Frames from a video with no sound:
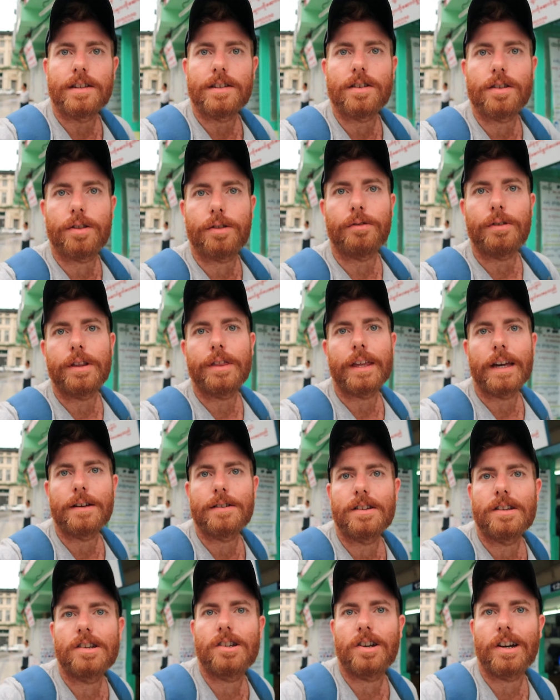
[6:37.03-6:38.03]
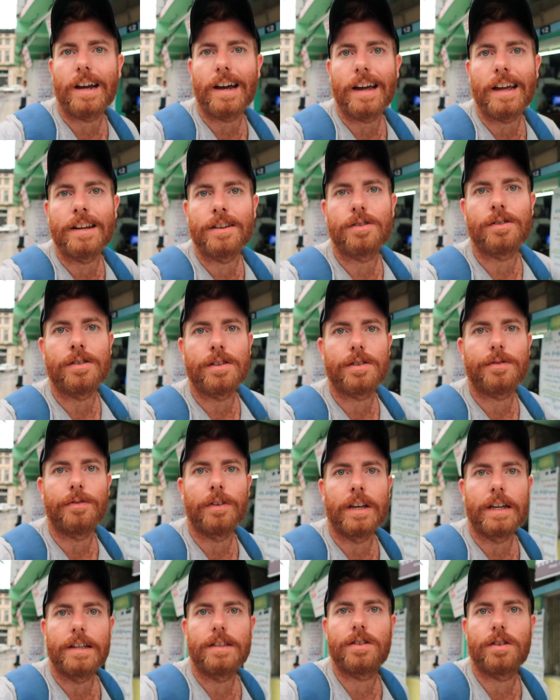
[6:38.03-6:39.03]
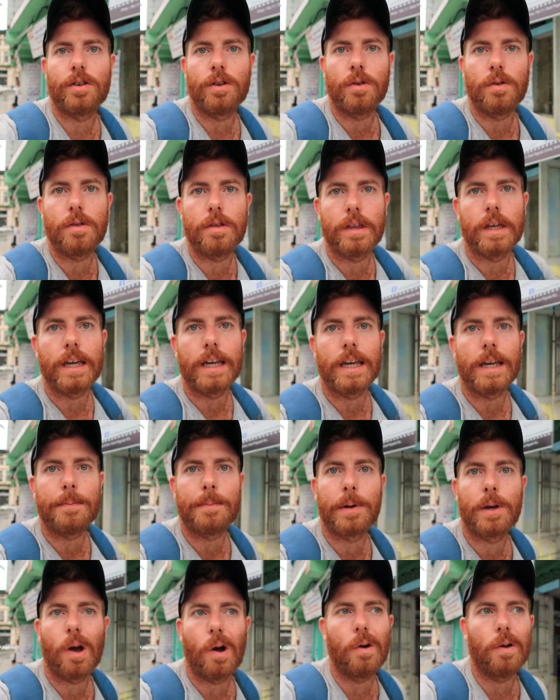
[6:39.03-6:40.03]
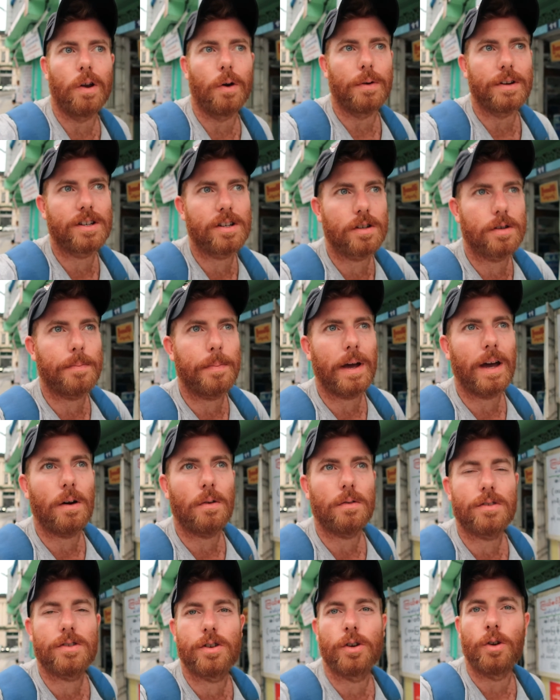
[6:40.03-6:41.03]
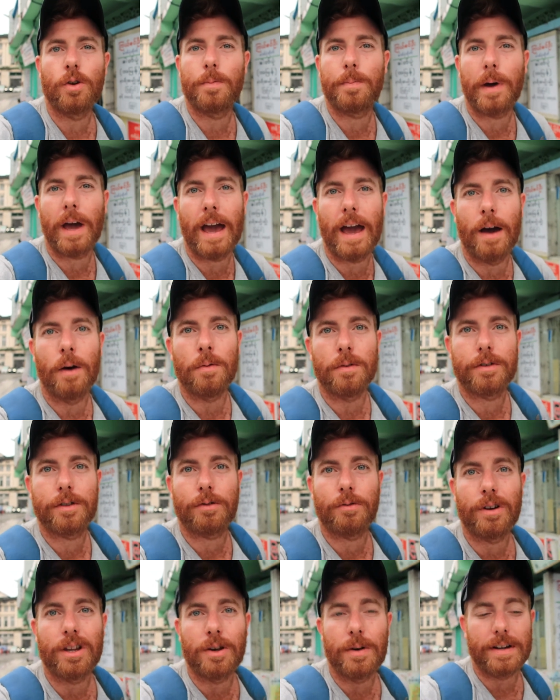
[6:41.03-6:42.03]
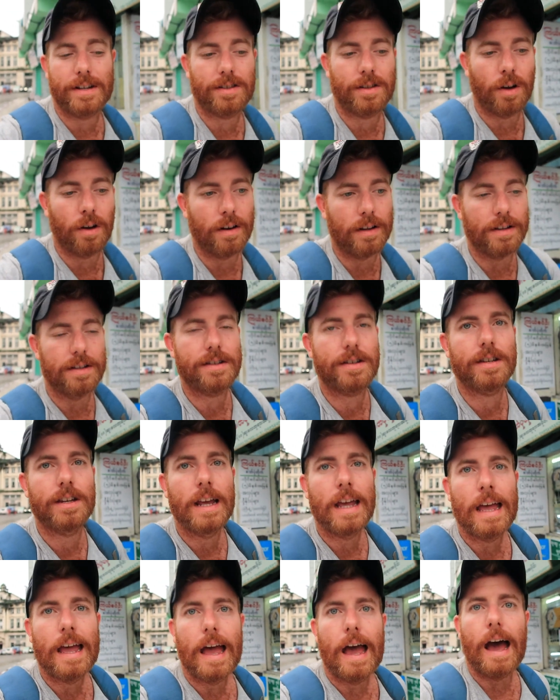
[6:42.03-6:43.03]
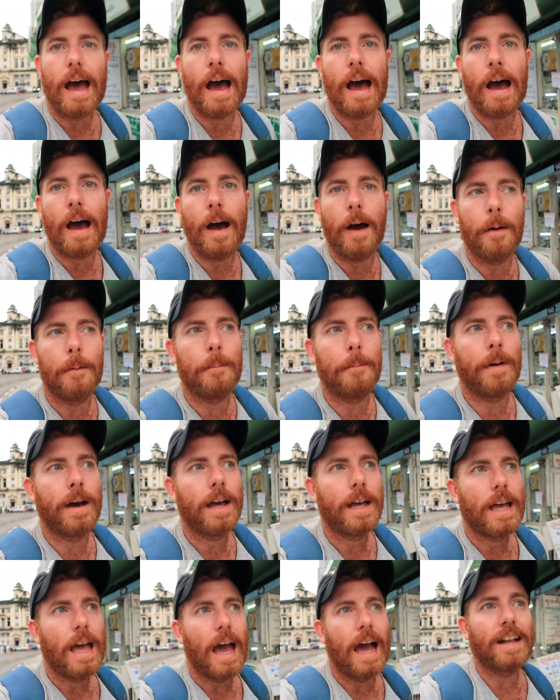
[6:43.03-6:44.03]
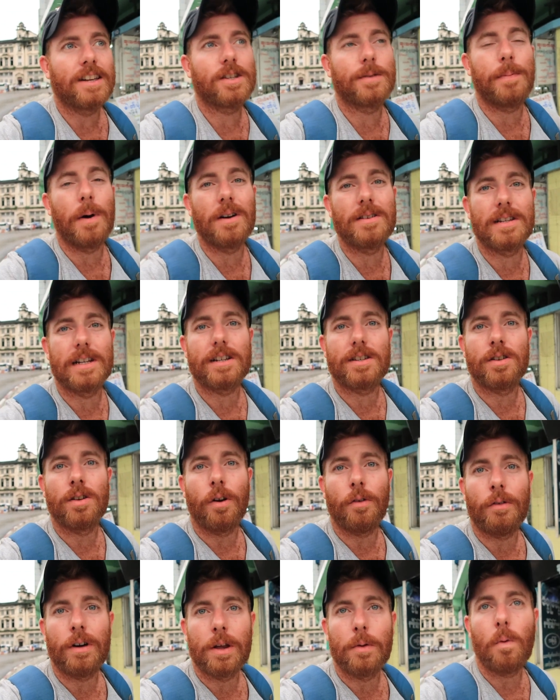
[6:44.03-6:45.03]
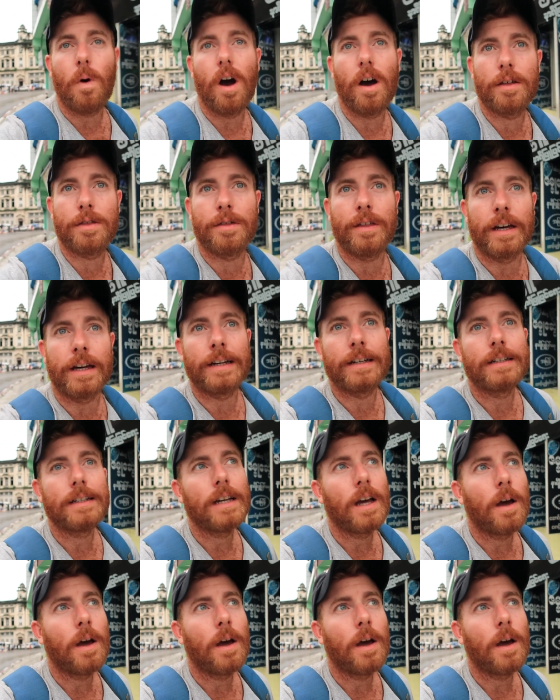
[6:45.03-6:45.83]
So there's a 3,000 chat entrance fee to the pagoda, which is about £2, $3 US, and supposedly it's not really worth it.